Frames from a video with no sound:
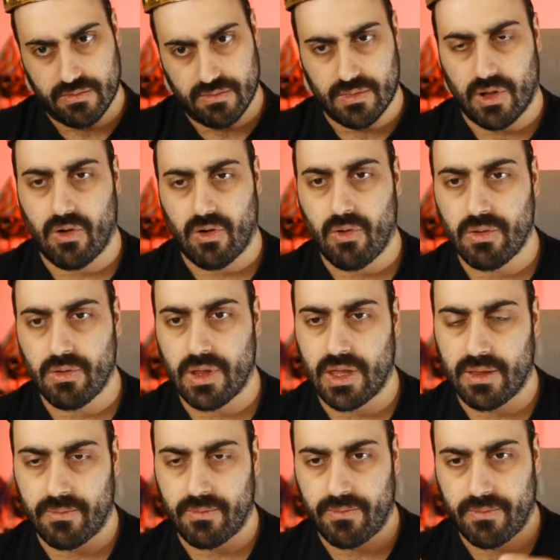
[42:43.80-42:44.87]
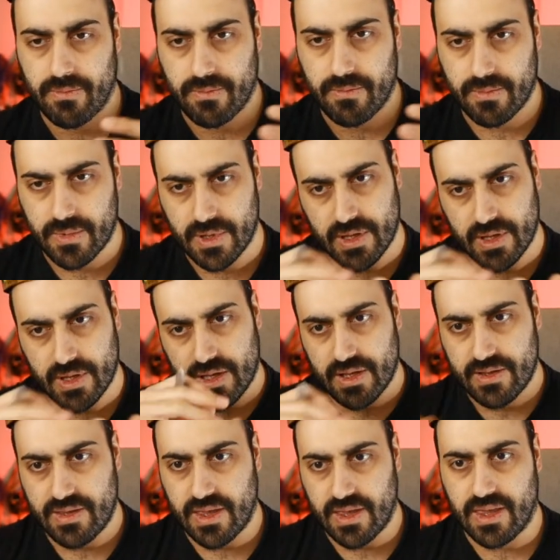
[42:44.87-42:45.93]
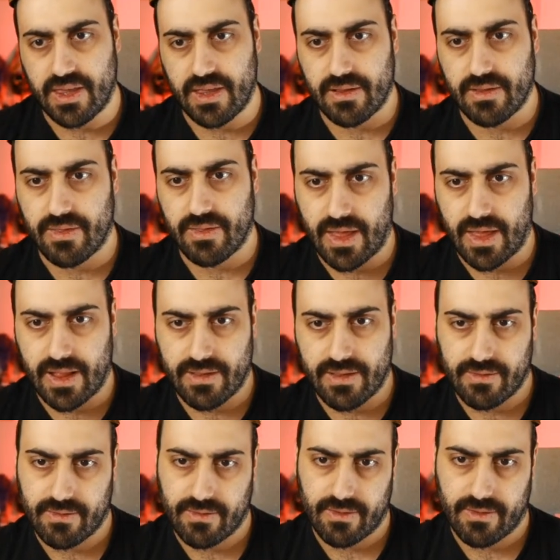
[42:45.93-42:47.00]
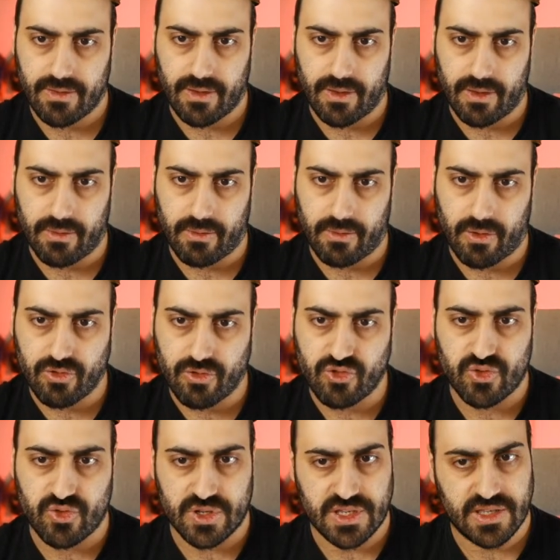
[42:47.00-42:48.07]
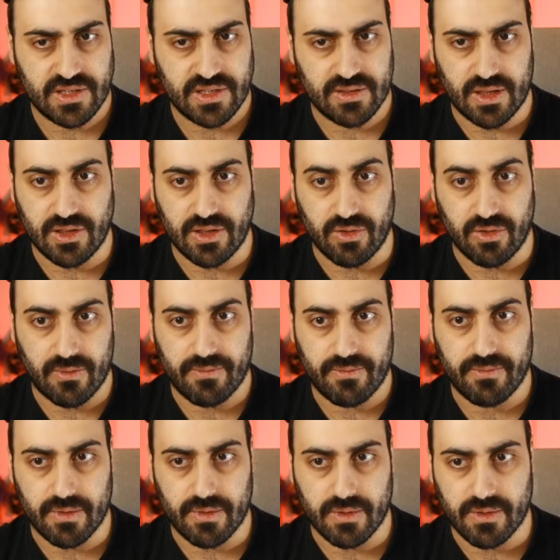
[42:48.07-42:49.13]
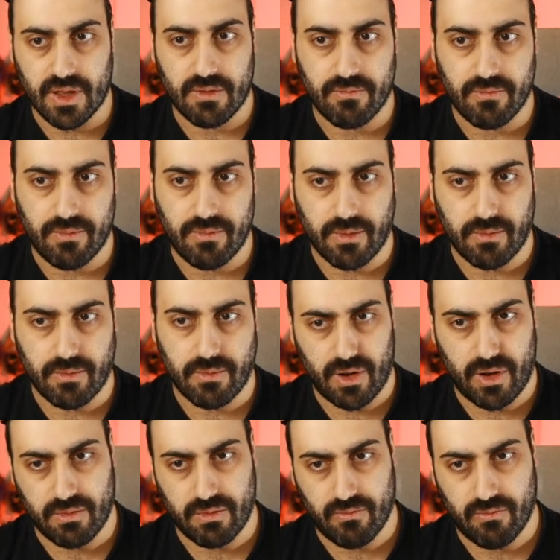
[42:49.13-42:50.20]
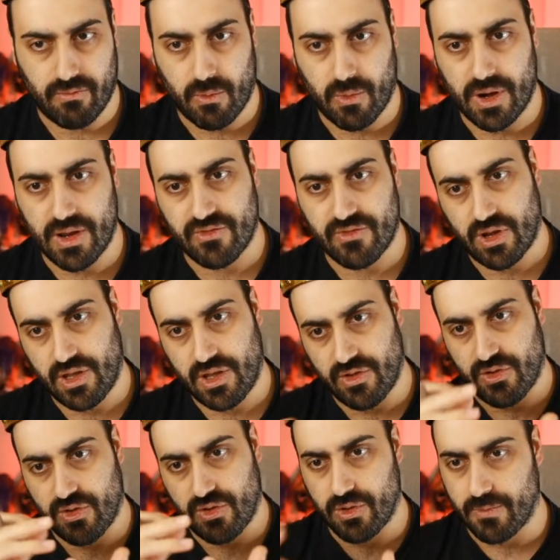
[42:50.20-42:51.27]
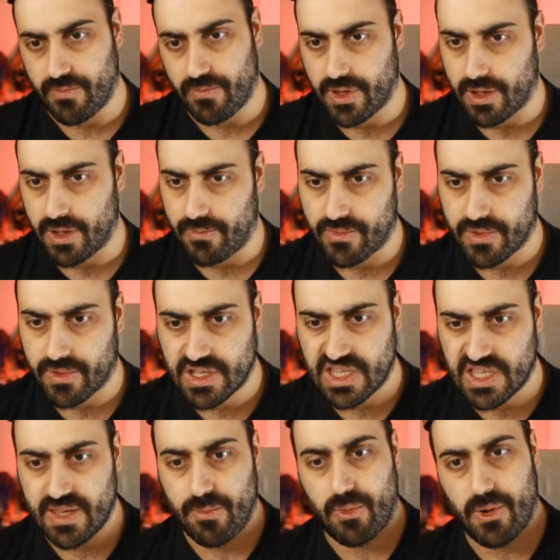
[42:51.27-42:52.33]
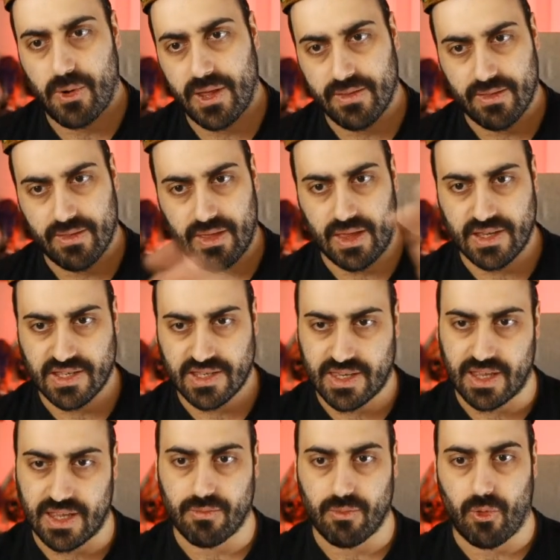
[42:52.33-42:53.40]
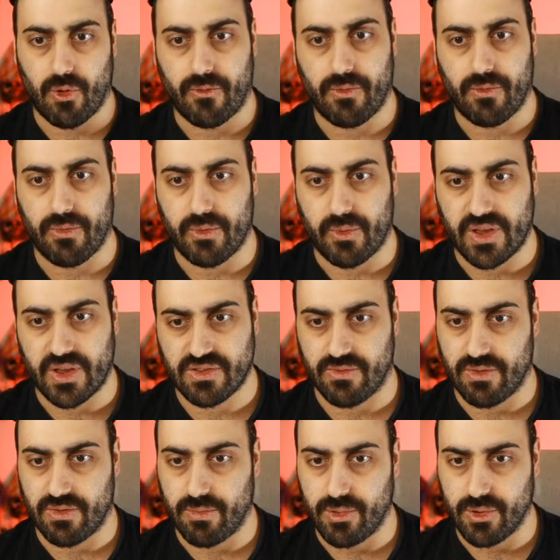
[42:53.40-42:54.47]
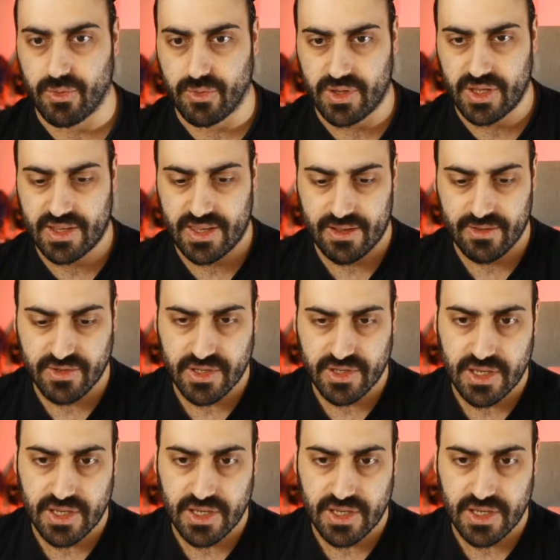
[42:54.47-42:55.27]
all taking that contrast that you have done very, very, very well in trying to separate the skin more from the rest of the blue details.